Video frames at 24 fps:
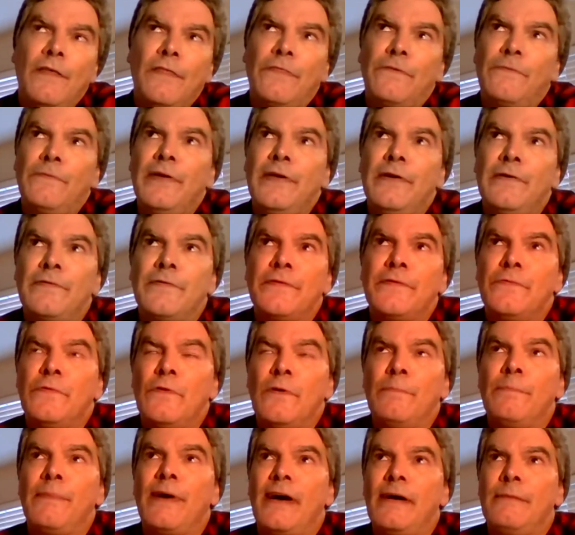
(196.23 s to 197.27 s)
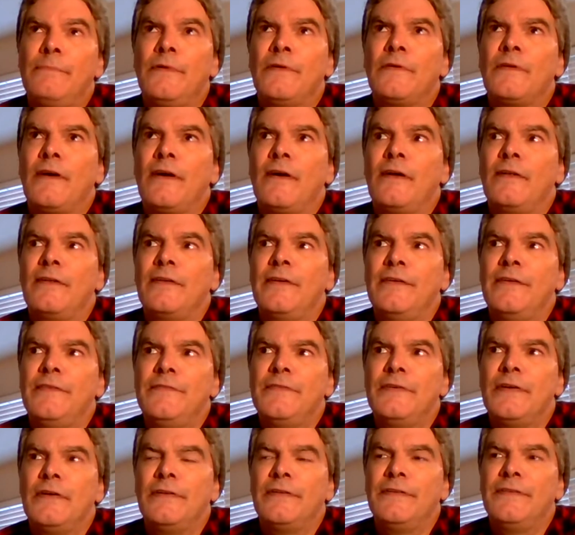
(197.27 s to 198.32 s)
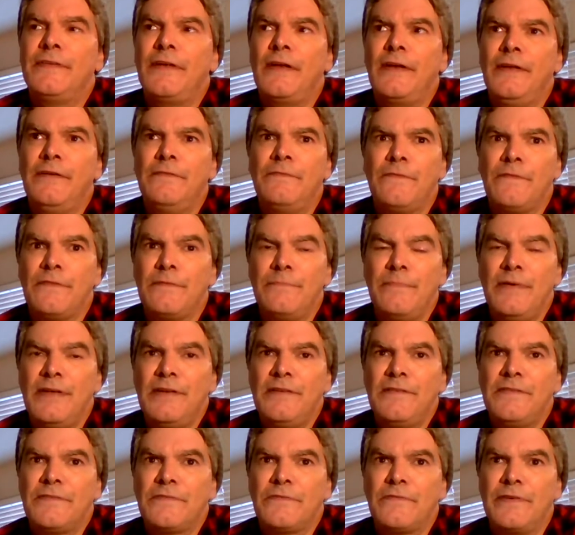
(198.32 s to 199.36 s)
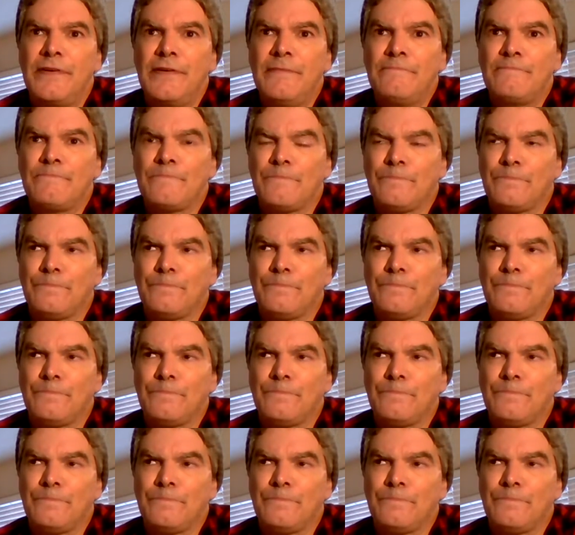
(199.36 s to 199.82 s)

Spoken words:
3 years to a Bible college studying for the ministry.